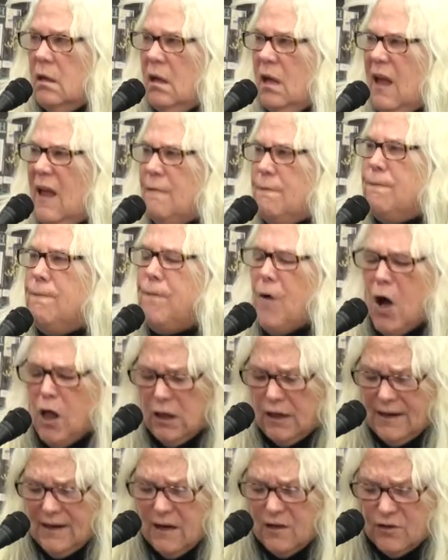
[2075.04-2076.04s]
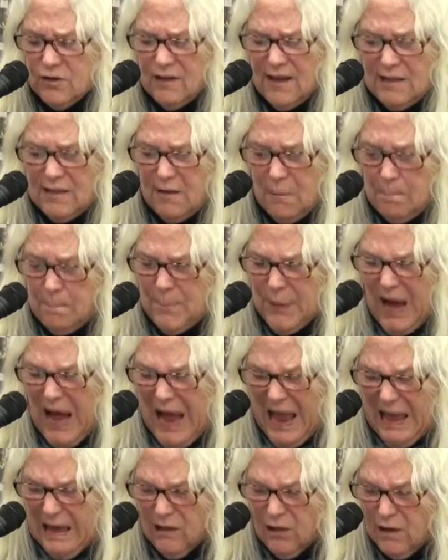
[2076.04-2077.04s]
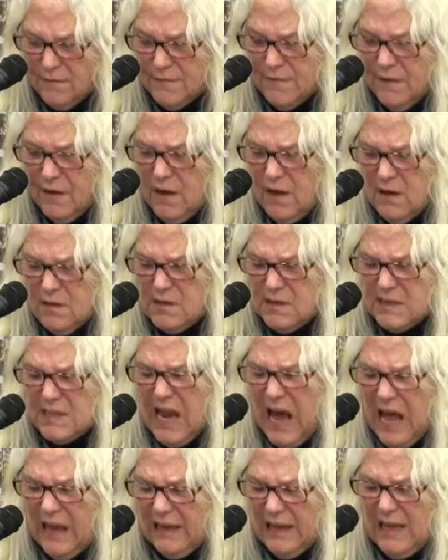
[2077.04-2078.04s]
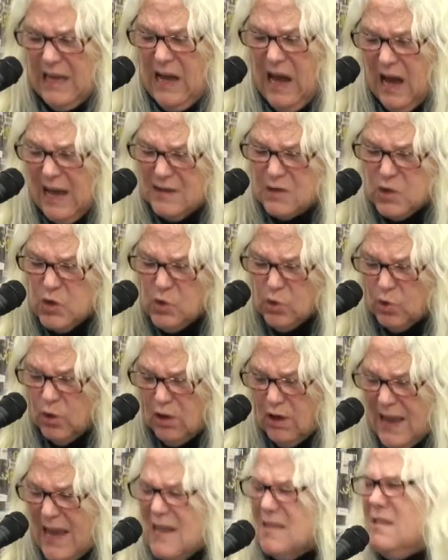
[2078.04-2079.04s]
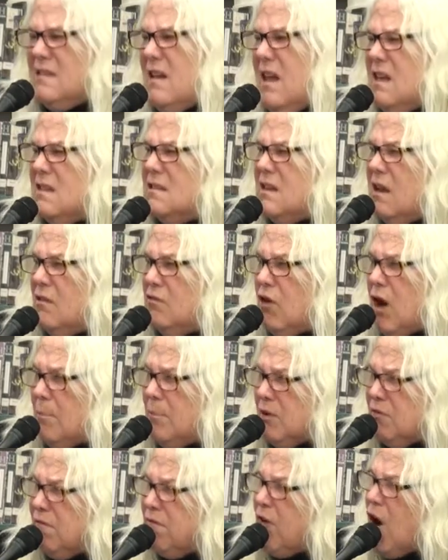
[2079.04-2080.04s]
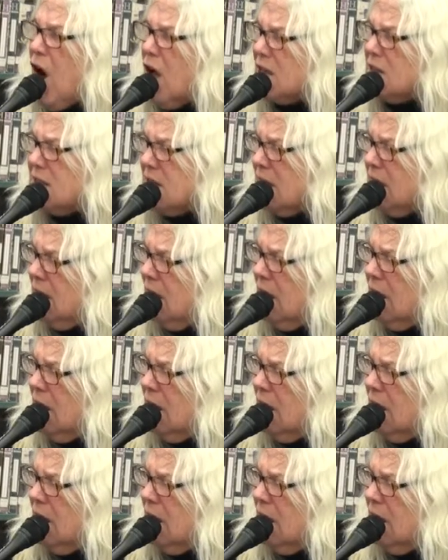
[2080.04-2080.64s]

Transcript: had fallen underneath a pile of soggy high school essays on Robert Frost.